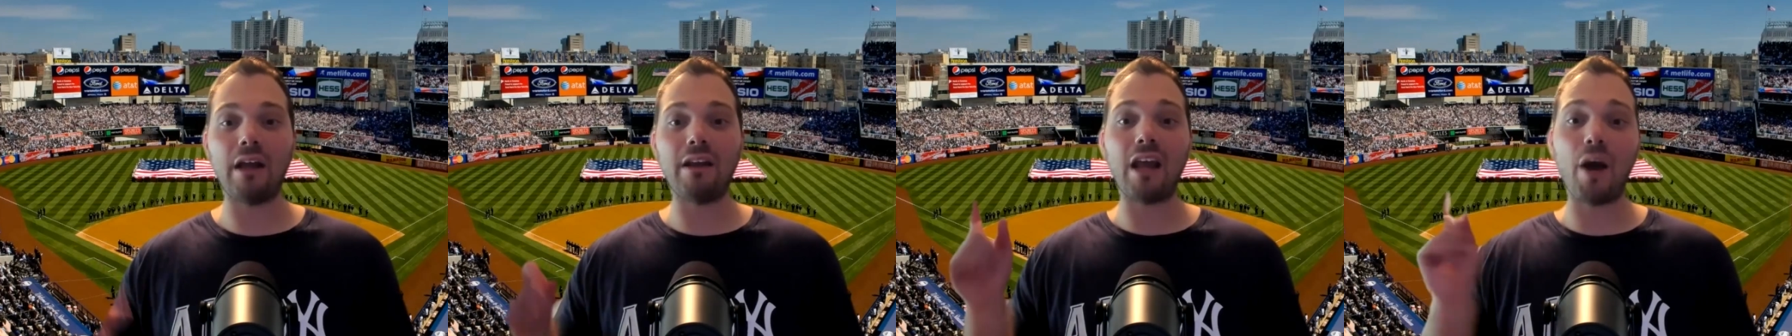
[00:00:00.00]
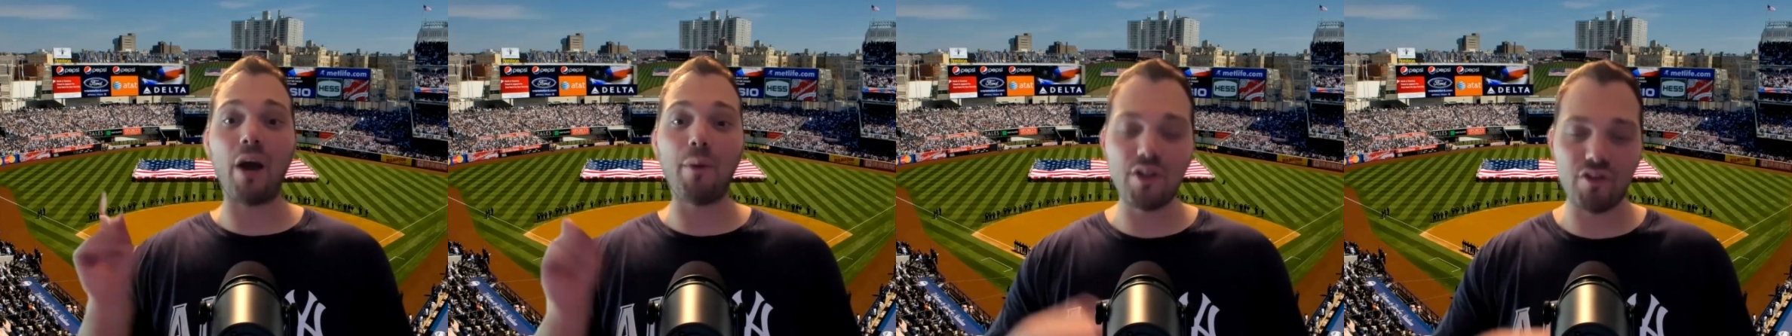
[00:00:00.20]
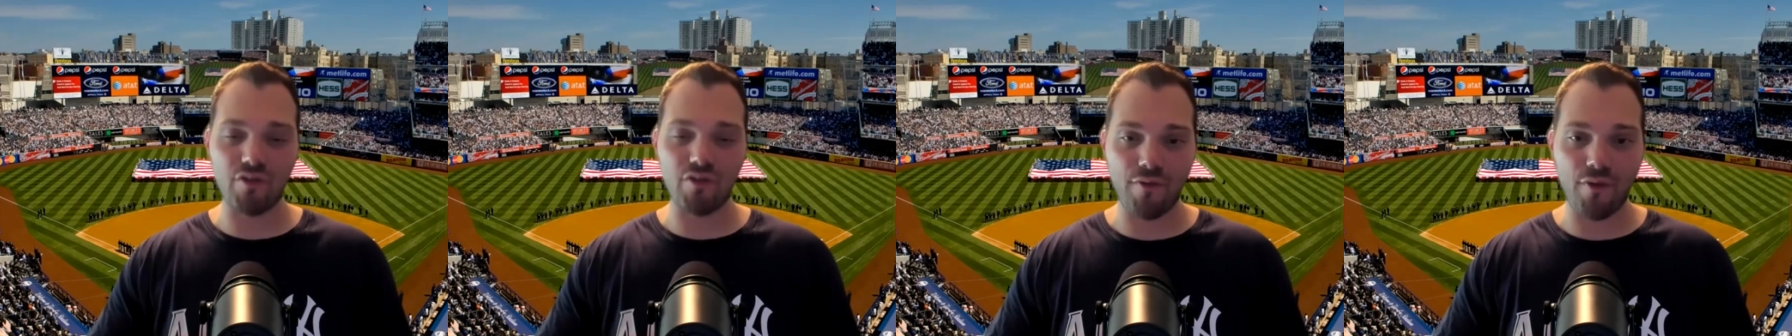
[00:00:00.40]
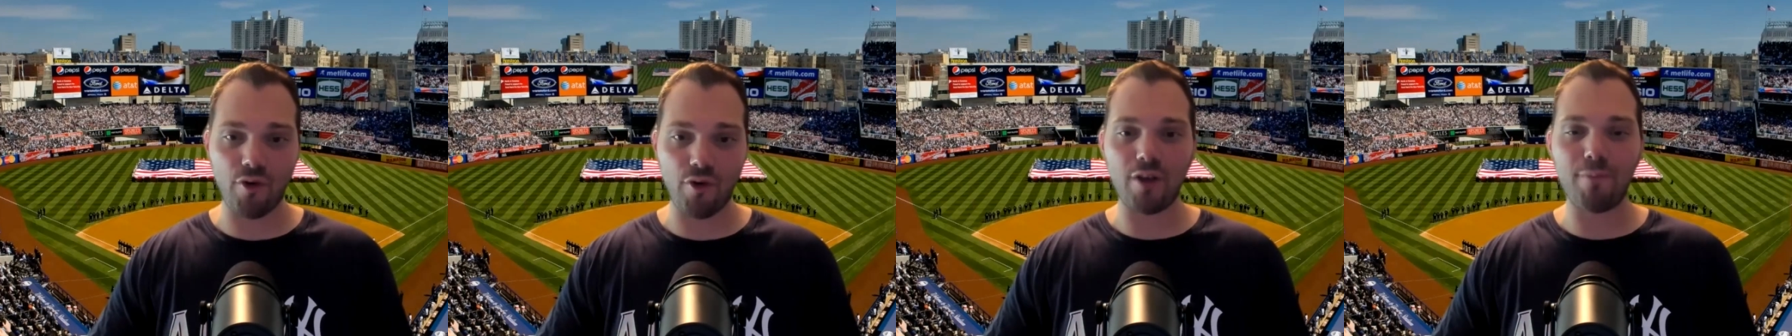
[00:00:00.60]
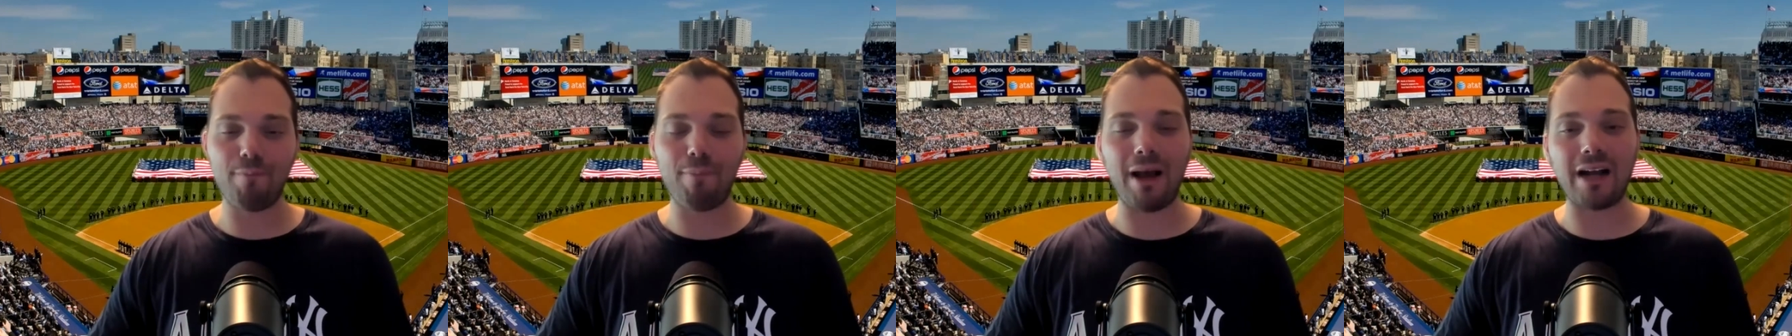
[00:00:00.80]
And now he's
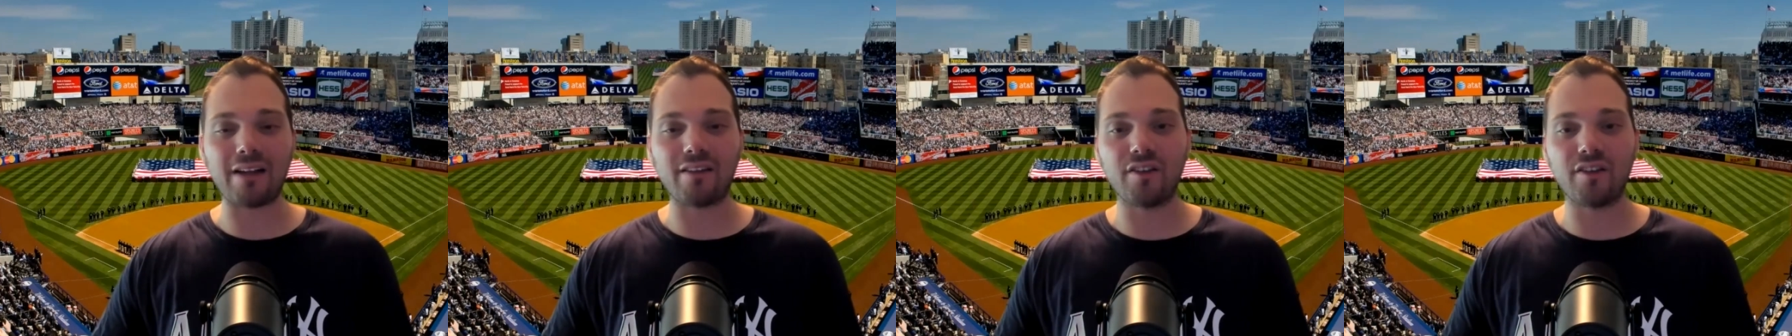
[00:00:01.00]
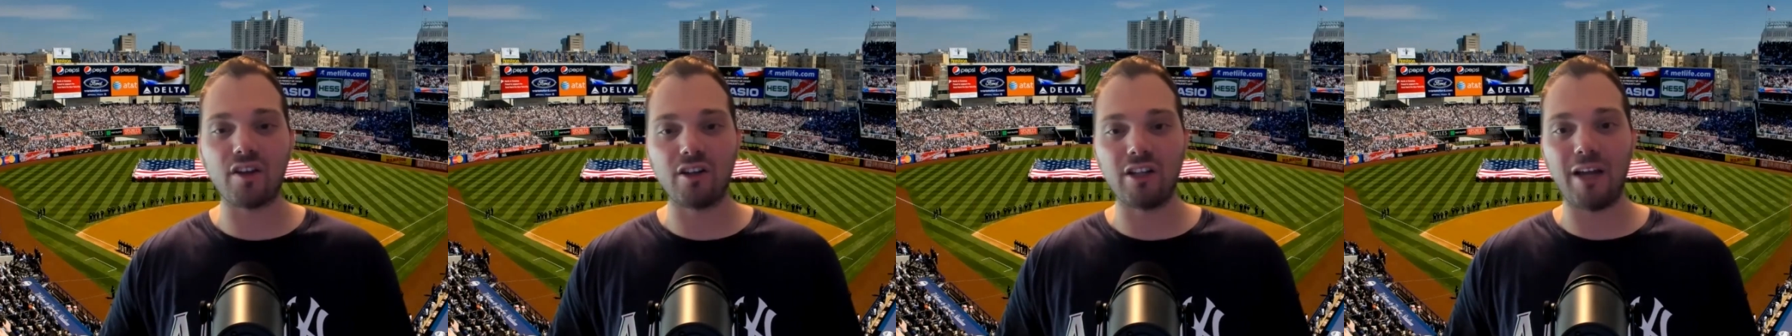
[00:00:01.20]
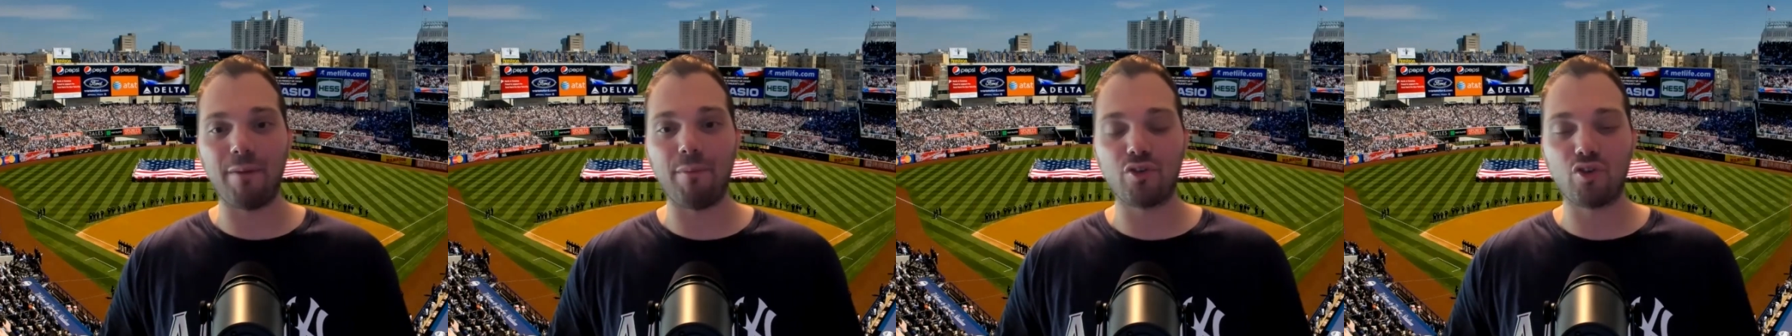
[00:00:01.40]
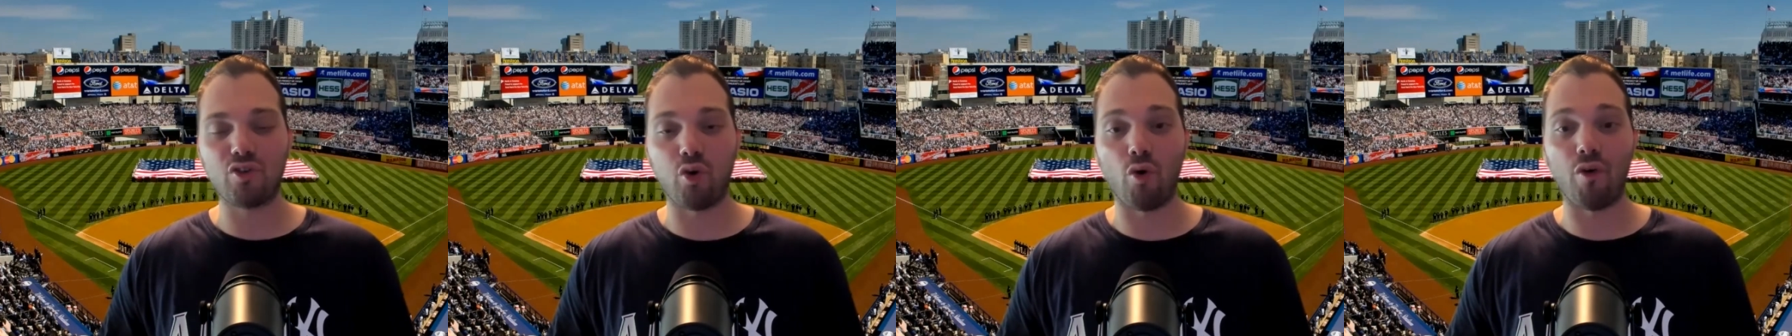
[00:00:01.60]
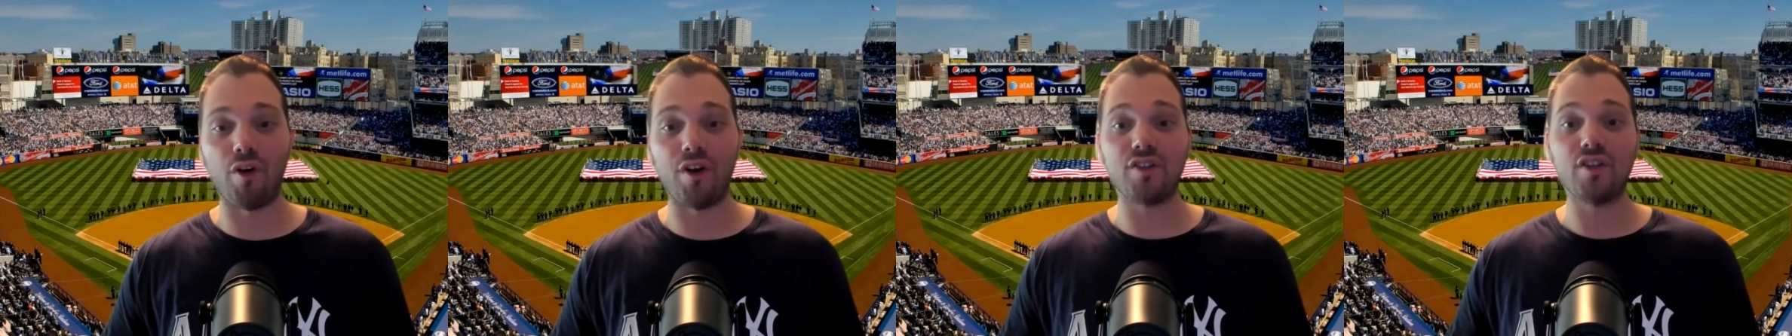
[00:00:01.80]
reverting back to the Gleyber
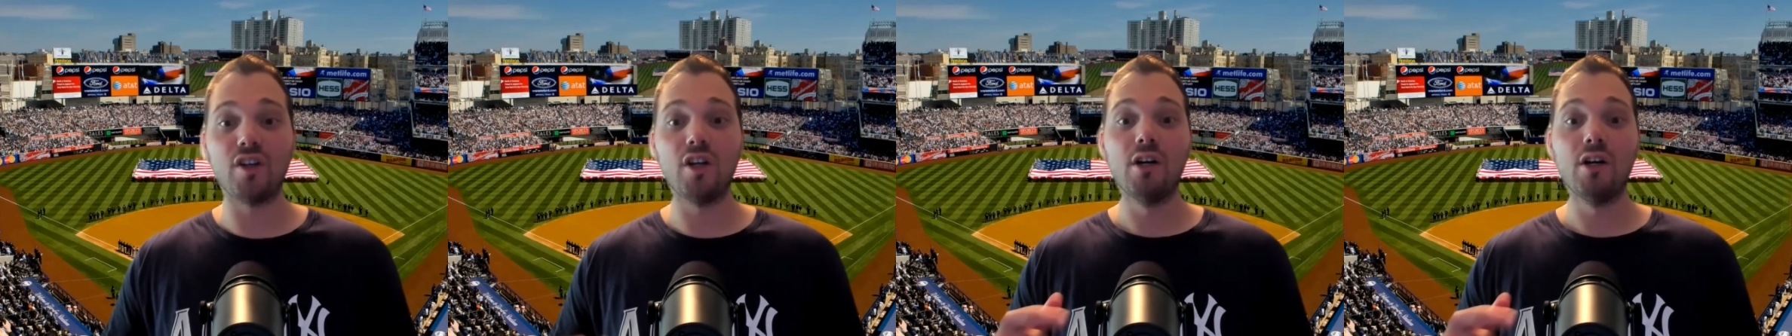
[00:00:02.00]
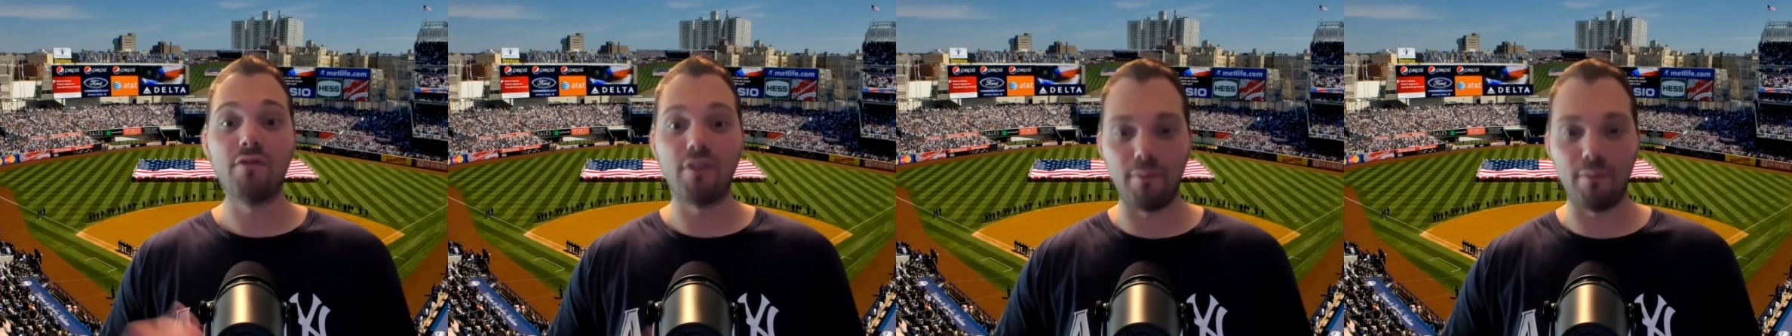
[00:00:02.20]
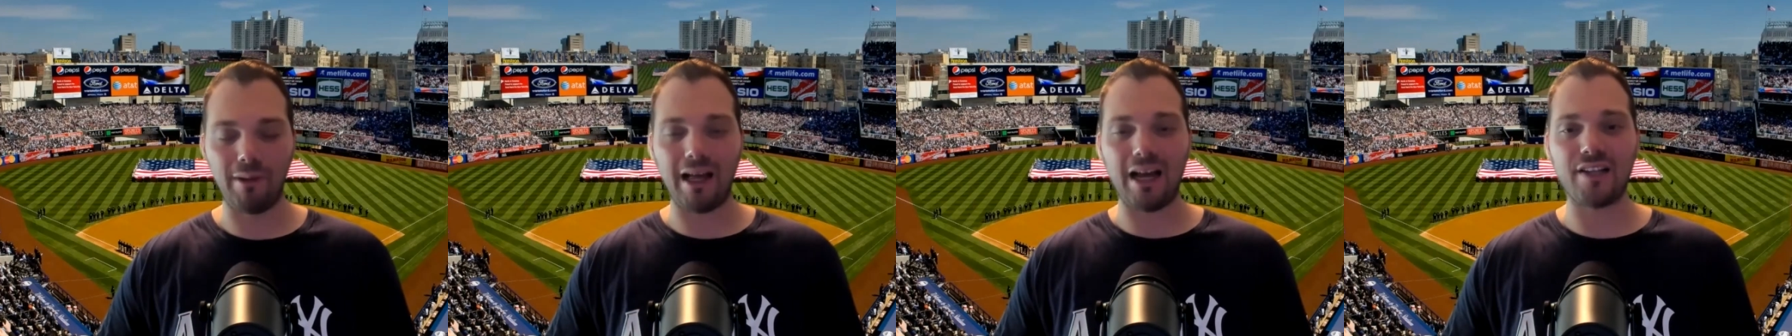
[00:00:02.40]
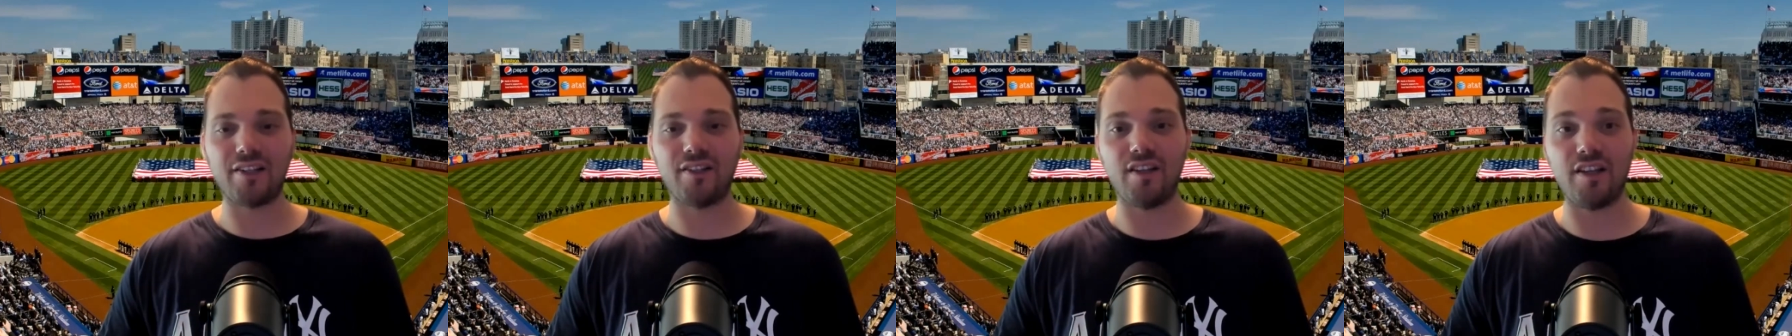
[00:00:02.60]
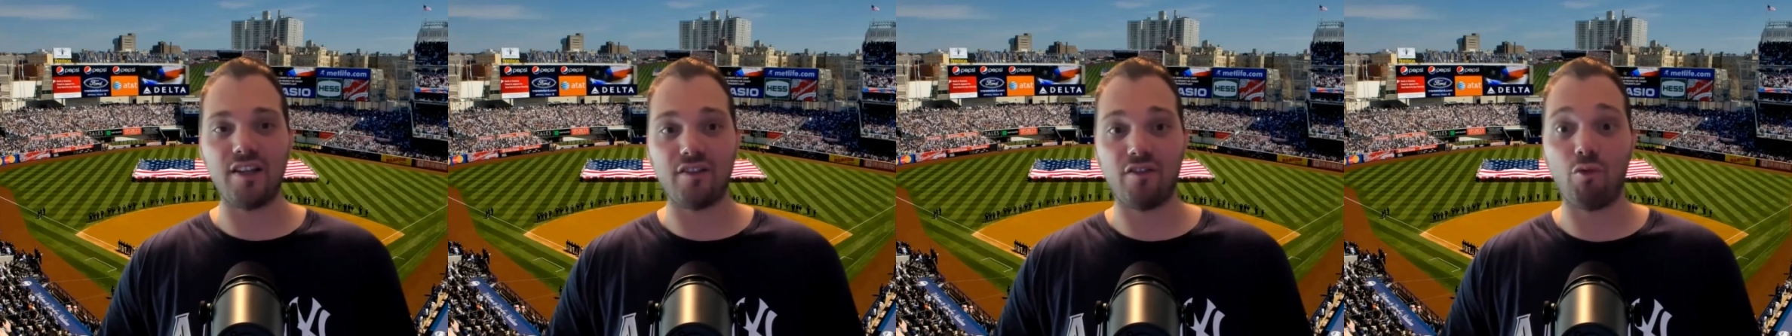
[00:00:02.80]
Torres from
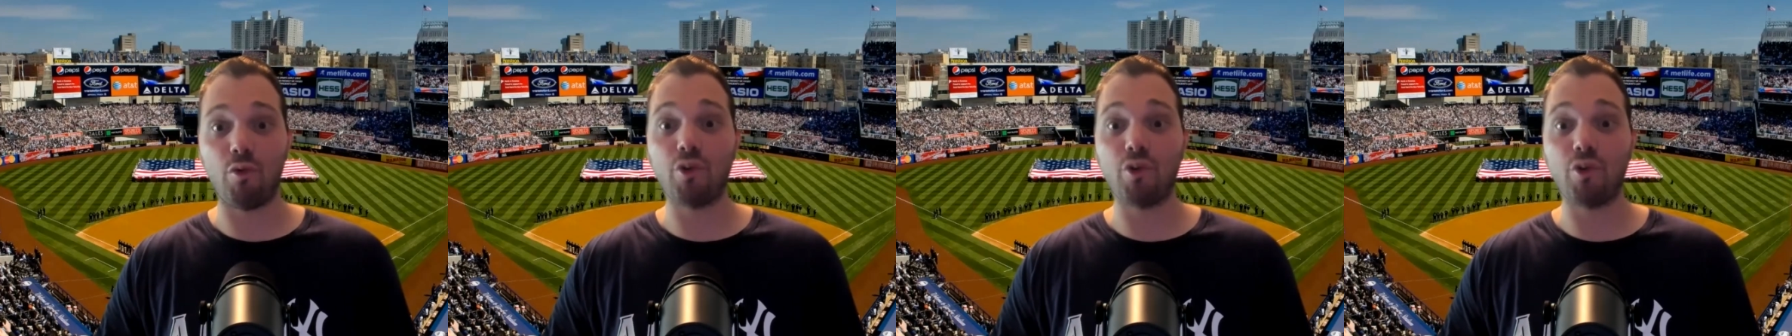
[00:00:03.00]
last season,